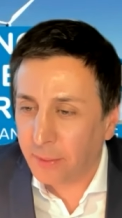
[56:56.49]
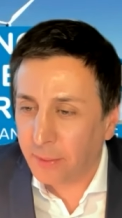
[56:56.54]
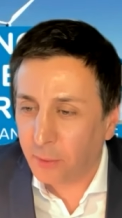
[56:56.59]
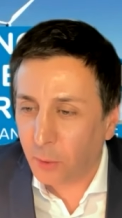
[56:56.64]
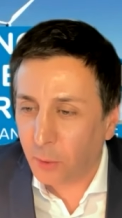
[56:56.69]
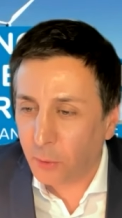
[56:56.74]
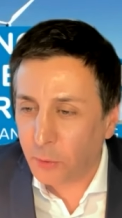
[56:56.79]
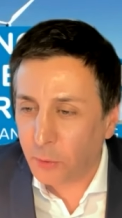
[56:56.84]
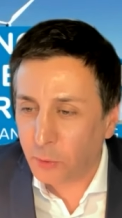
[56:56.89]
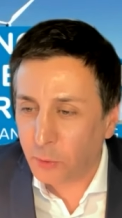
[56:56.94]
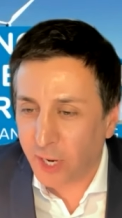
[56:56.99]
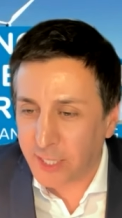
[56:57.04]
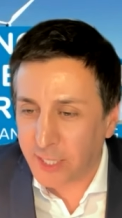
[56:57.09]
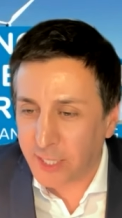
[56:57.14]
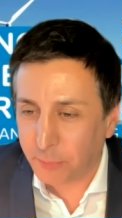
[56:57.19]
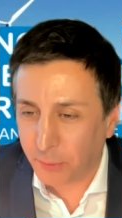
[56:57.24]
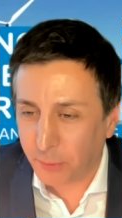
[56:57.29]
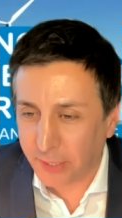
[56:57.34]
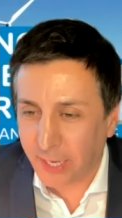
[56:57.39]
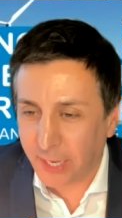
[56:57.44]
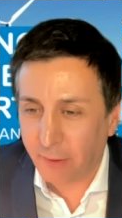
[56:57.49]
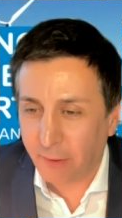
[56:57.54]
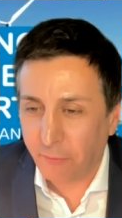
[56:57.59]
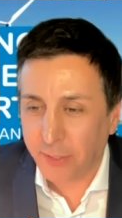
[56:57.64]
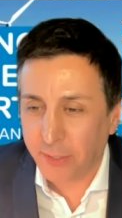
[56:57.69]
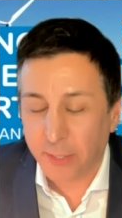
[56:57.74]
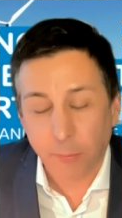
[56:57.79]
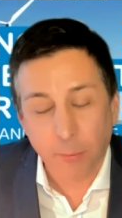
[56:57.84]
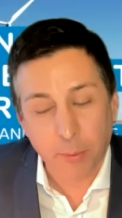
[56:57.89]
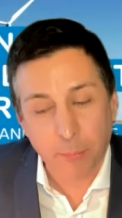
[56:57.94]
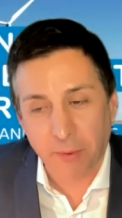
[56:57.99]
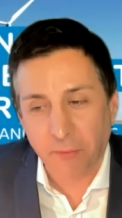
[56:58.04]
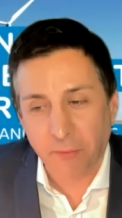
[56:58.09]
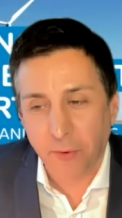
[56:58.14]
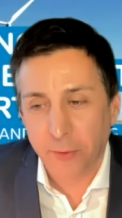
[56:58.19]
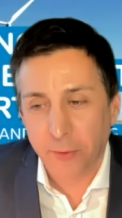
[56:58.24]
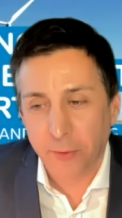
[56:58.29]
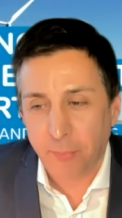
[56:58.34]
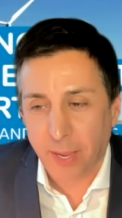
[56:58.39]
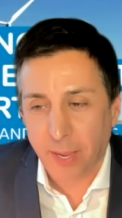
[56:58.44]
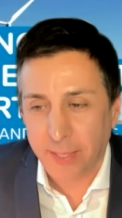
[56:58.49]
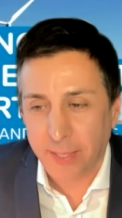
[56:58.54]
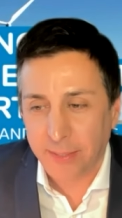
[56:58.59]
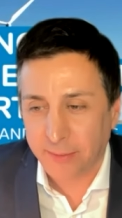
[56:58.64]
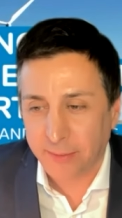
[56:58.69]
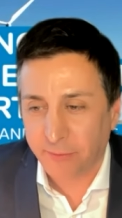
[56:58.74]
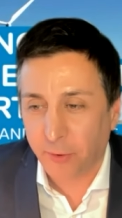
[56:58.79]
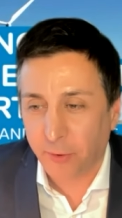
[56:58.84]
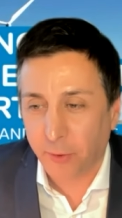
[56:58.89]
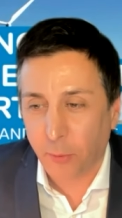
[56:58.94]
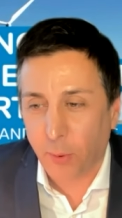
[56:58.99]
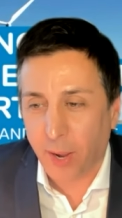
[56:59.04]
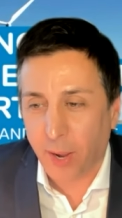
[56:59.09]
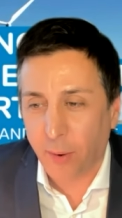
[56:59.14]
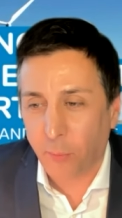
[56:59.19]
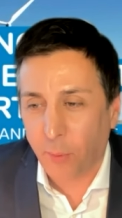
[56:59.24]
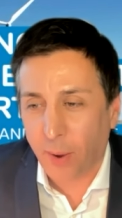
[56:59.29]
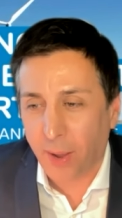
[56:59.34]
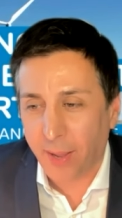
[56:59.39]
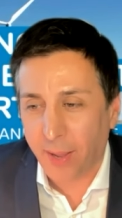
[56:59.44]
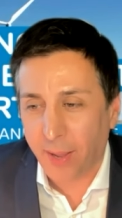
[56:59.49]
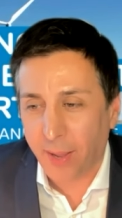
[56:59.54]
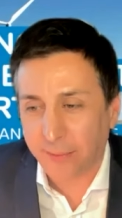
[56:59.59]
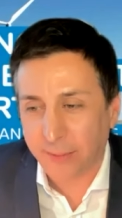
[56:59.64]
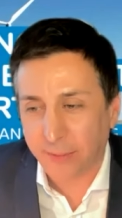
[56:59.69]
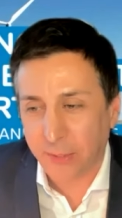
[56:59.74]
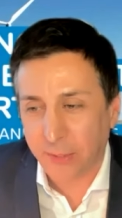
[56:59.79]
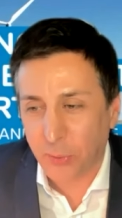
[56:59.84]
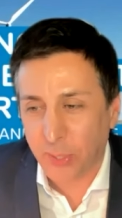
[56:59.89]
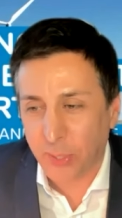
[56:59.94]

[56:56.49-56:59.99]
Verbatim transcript: local transport in Africa will be fuel based for quite a while to the